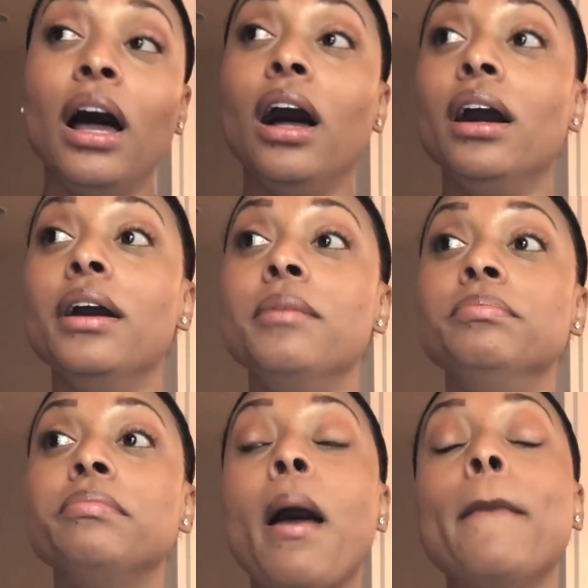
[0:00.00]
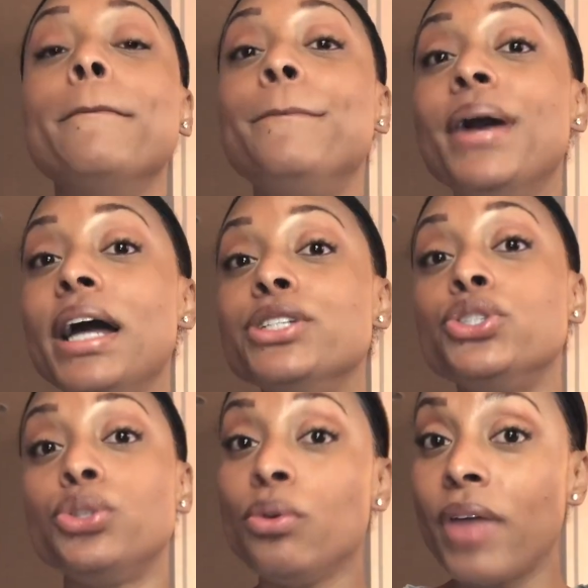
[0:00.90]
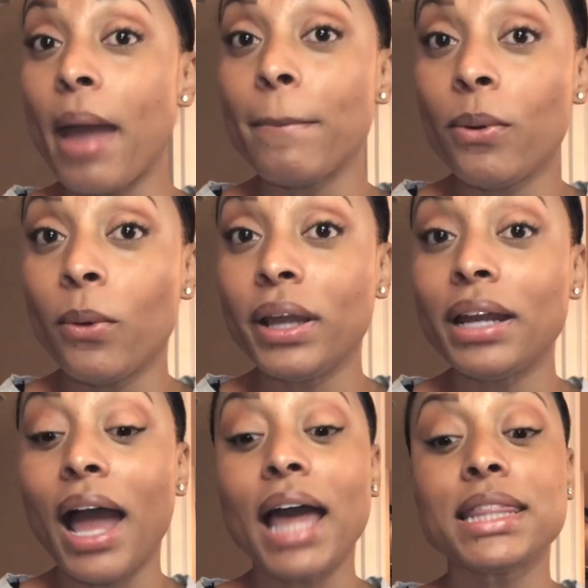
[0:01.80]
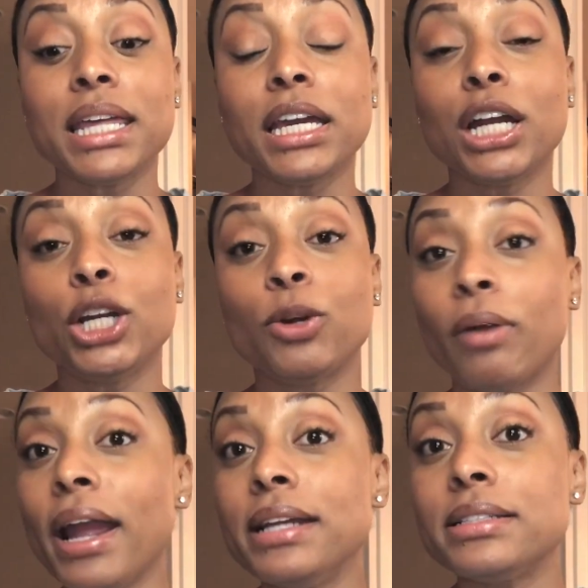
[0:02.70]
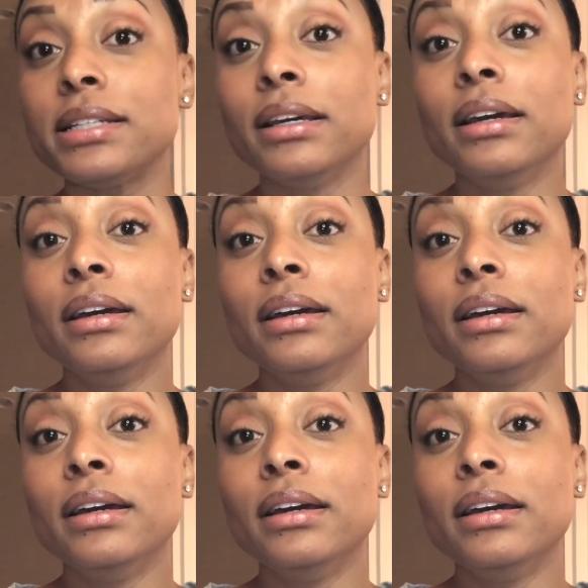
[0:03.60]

But to that point, I think a great